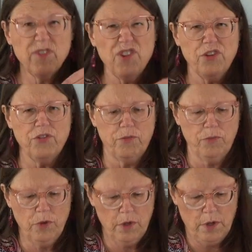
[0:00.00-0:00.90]
just
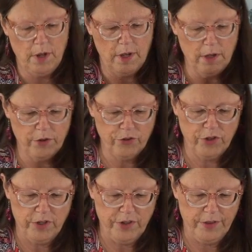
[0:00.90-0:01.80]
should
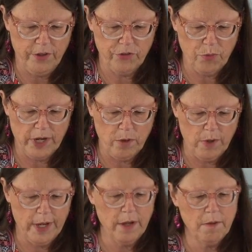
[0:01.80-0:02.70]
have done this right
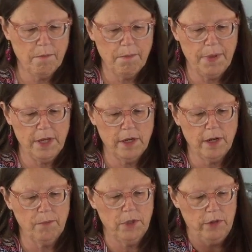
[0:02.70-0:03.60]
away, but
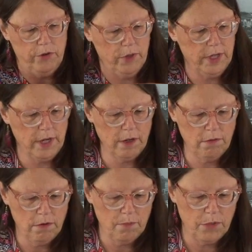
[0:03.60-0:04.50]
I'm going to do it now.
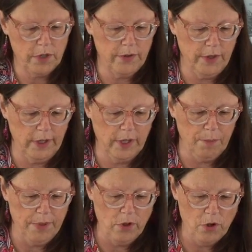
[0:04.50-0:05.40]
Put in the little
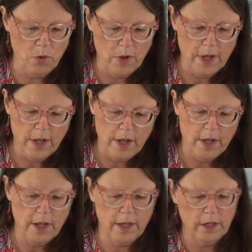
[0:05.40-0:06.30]
blue,
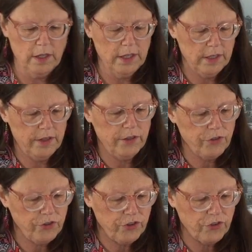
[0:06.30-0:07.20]
and look at this,
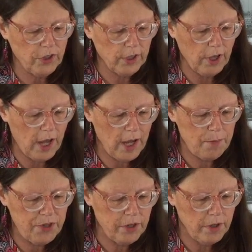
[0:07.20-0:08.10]
it just globbed